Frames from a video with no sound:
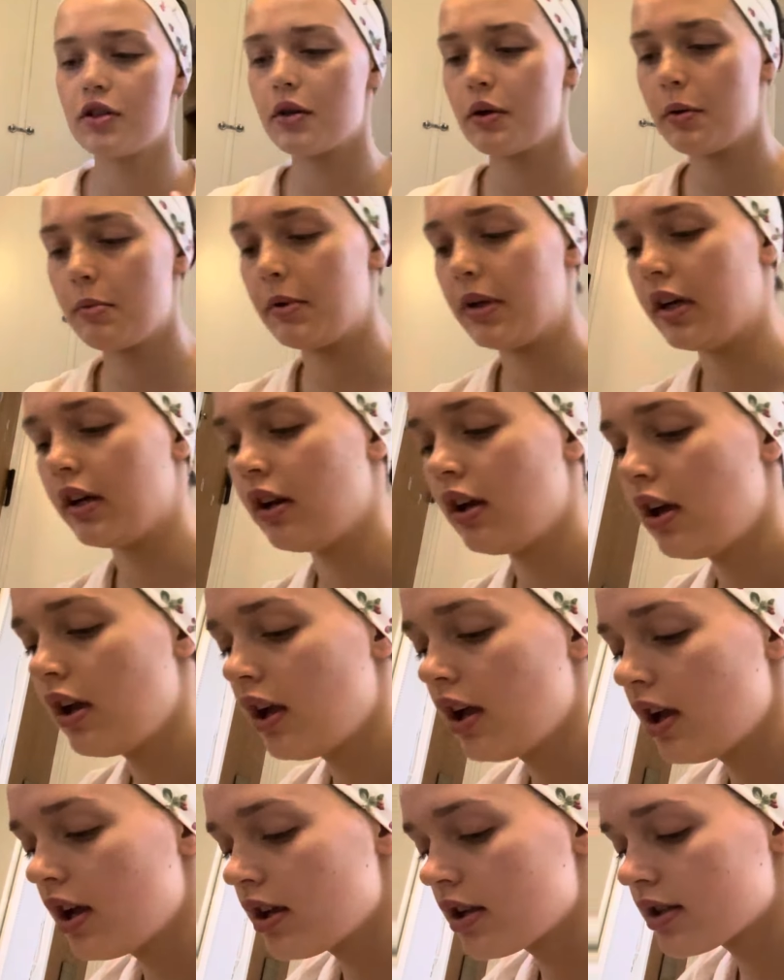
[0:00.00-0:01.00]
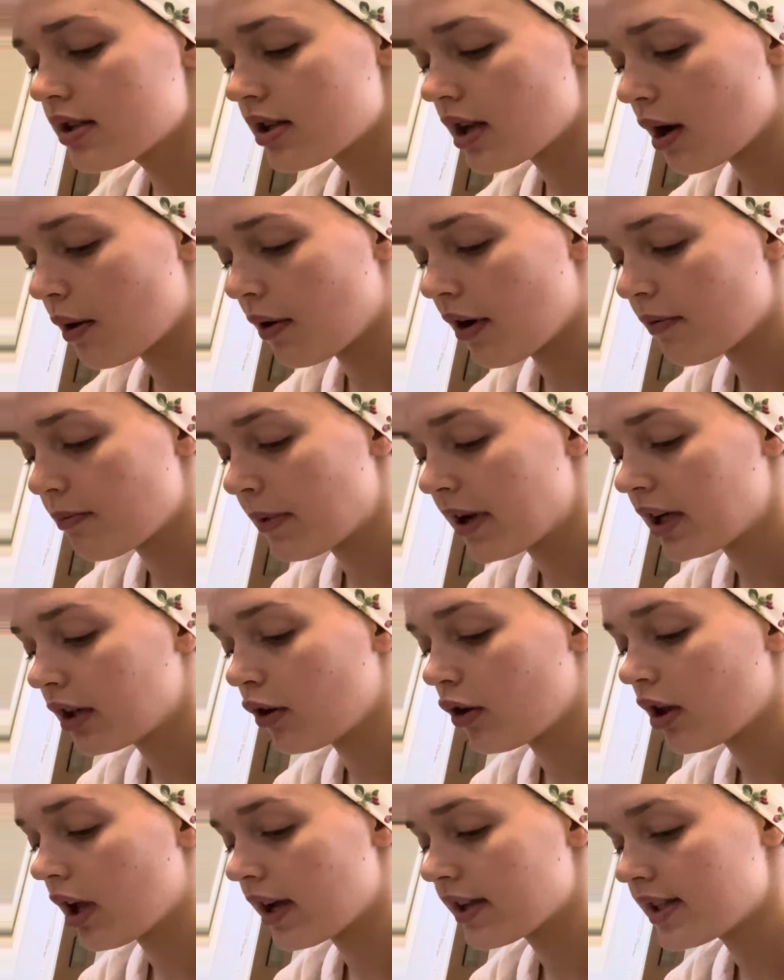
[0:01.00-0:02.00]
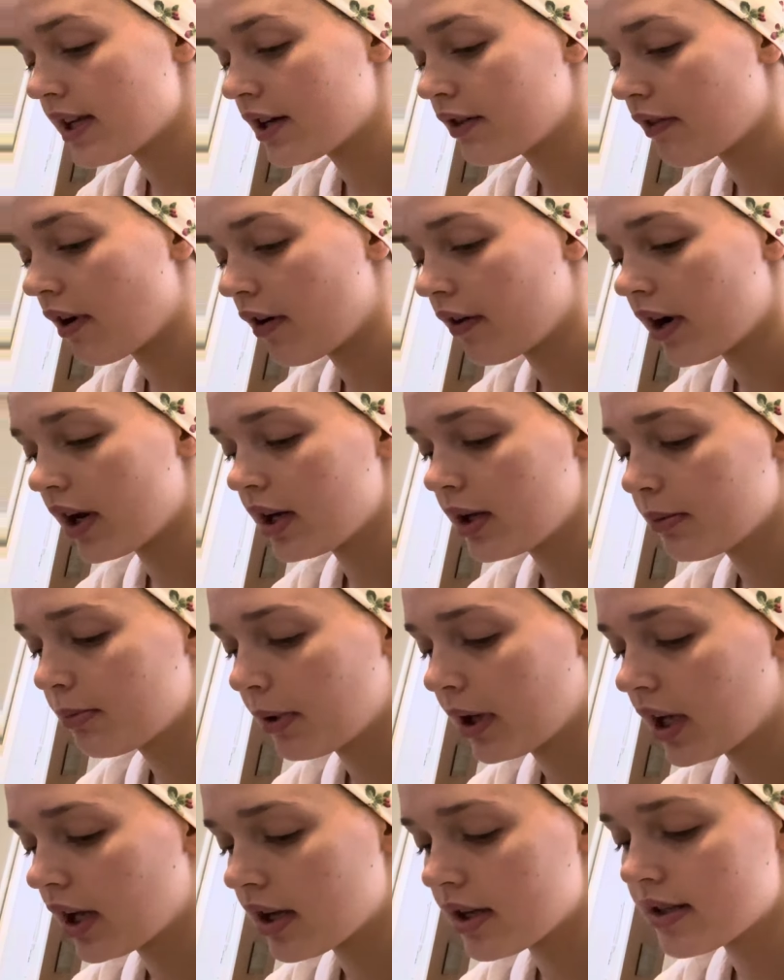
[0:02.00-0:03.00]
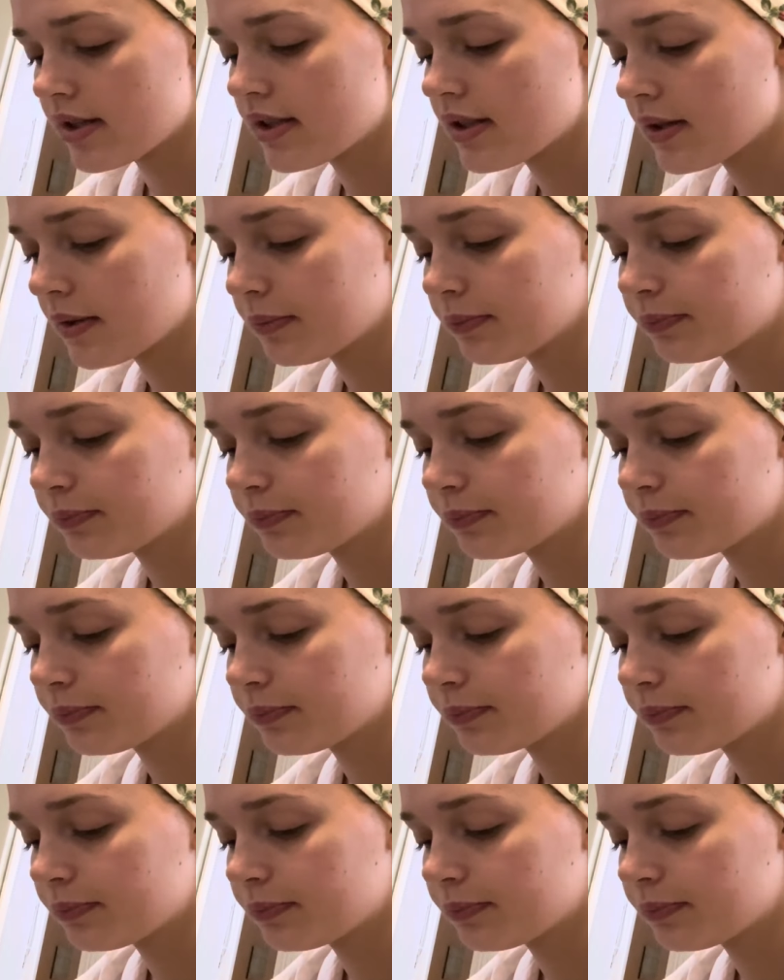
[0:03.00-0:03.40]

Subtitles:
you know what I mean? So I've made a little itinerary because